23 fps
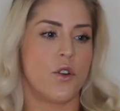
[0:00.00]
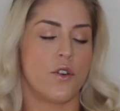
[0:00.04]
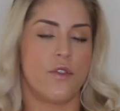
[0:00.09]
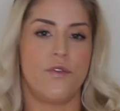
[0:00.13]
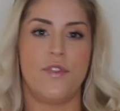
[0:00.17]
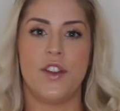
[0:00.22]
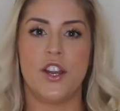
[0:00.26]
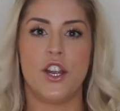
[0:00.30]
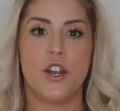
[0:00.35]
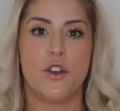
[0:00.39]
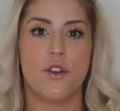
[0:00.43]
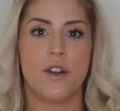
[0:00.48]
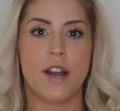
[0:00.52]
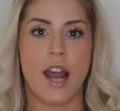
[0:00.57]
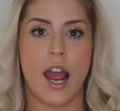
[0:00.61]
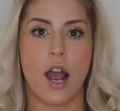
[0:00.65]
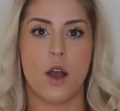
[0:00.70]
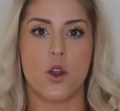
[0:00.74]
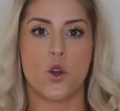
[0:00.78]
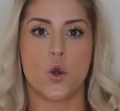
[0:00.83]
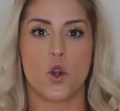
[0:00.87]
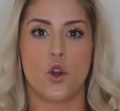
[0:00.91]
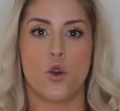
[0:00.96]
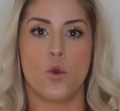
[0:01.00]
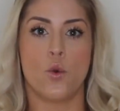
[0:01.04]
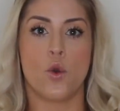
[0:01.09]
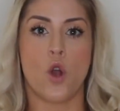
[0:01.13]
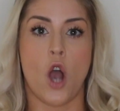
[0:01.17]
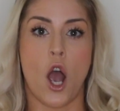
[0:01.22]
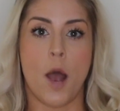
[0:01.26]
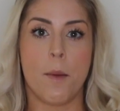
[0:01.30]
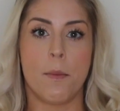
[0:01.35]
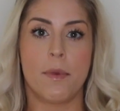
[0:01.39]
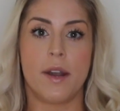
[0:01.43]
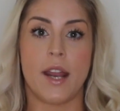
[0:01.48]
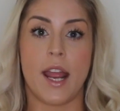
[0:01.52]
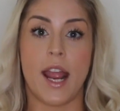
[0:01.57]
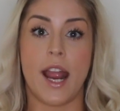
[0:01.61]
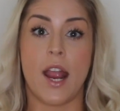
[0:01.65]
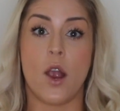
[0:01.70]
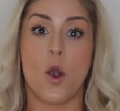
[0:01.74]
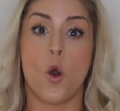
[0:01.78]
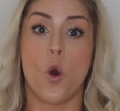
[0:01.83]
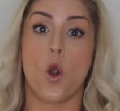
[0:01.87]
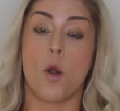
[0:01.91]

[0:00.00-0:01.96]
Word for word: or figure it out in order to accommodate